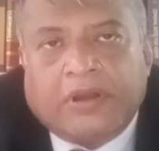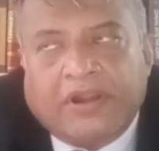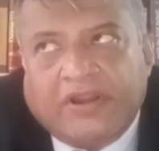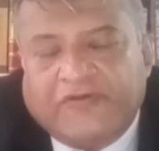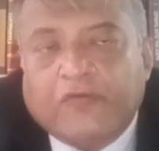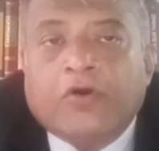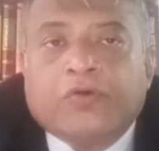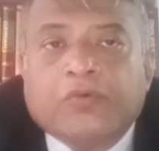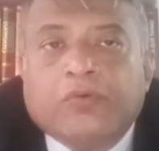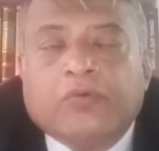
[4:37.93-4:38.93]
And if you want
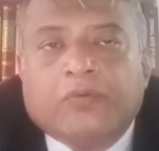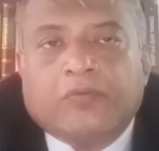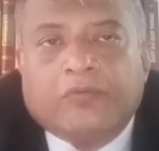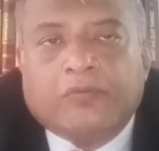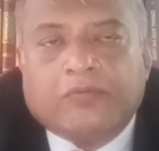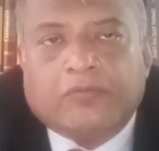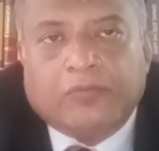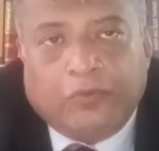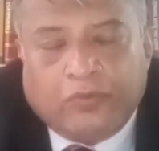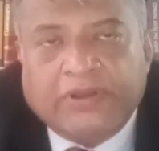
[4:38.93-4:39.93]
to
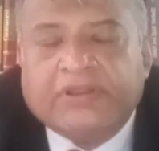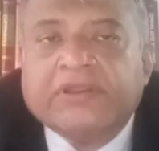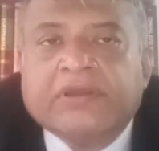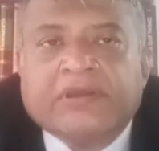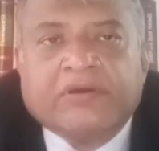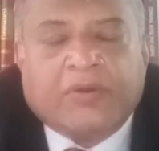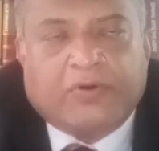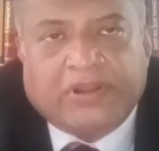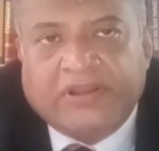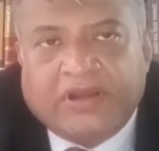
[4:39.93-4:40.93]
know anything
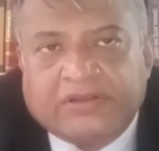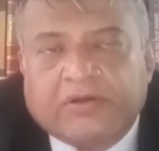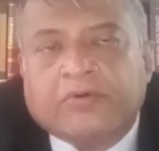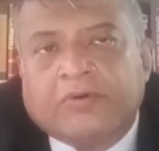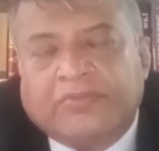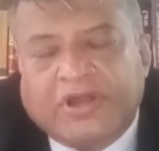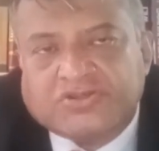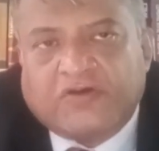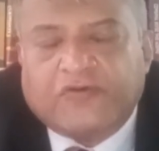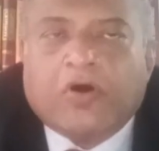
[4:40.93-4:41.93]
about any other
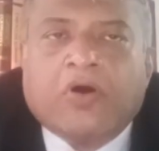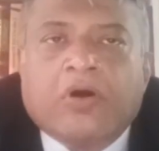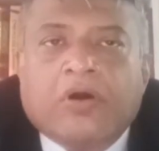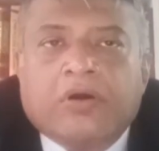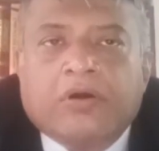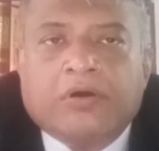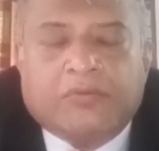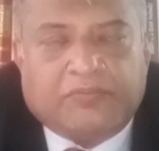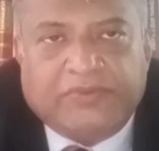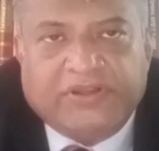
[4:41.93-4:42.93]
branch of law,
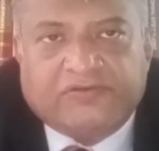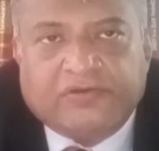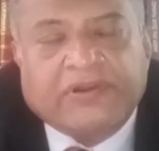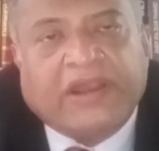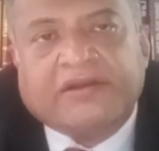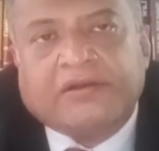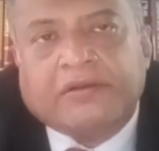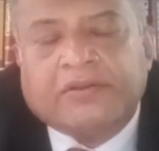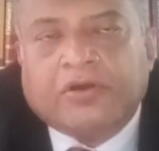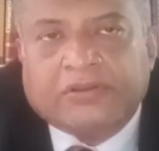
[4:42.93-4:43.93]
please write it
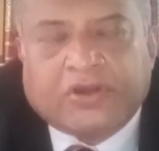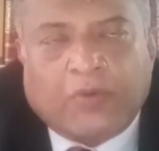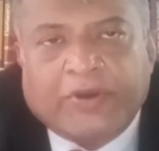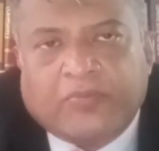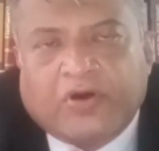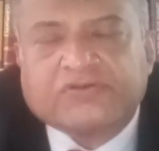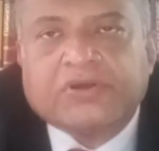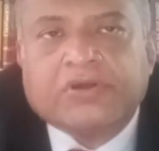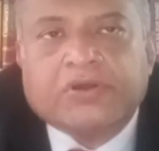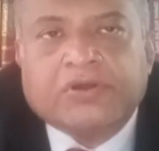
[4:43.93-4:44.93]
in the comment box
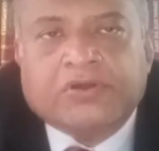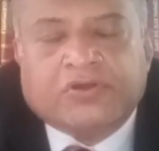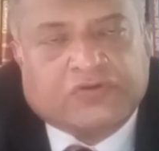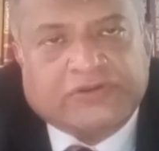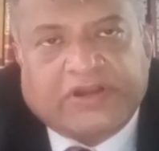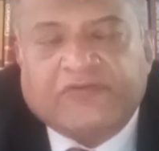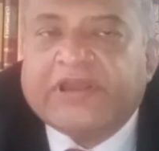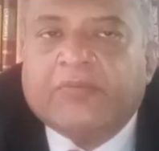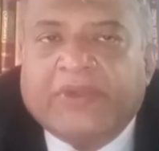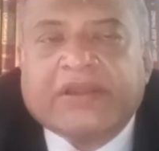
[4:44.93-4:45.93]
so that we
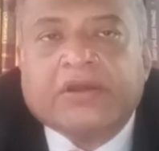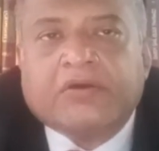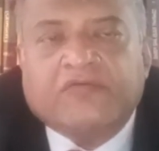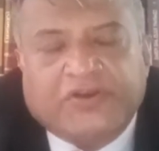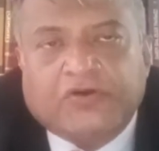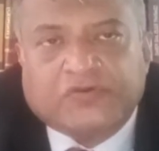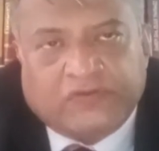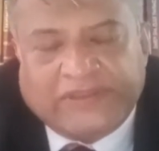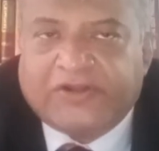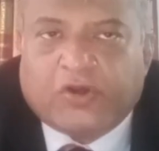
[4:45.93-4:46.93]
can make videos
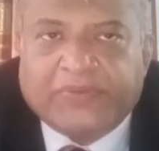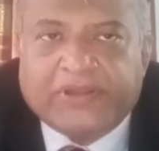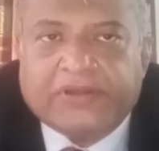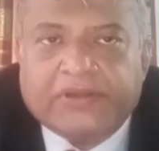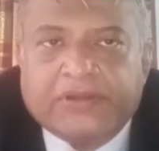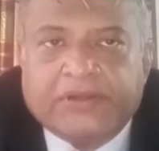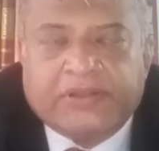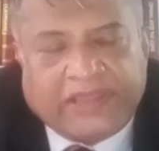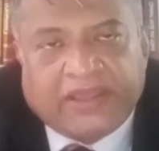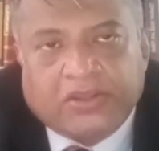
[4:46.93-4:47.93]
on that topic.
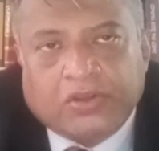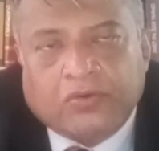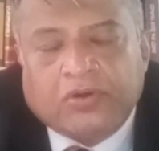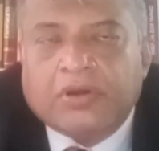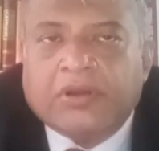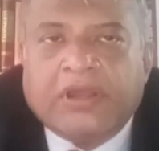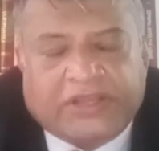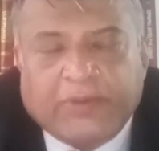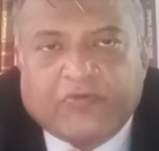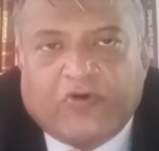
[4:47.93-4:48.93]
Thanking you
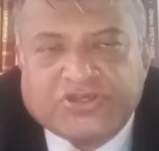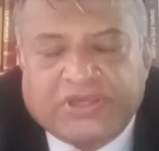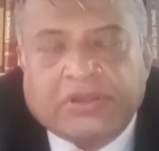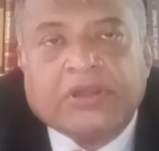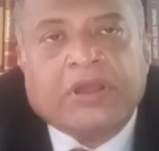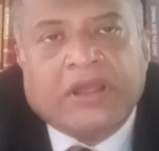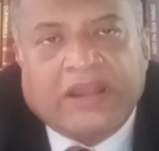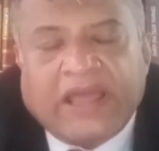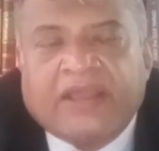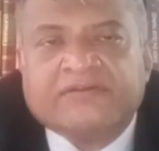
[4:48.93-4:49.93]
and keep watching
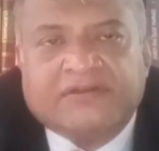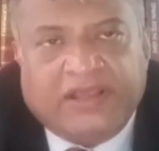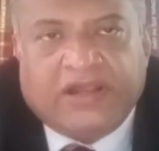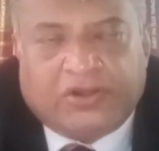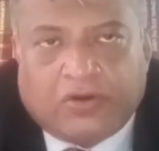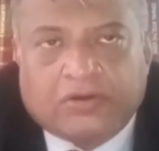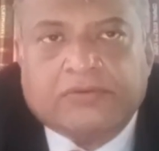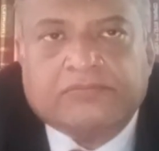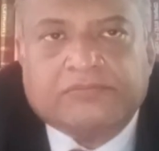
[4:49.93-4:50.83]
Lion's Legal Talk.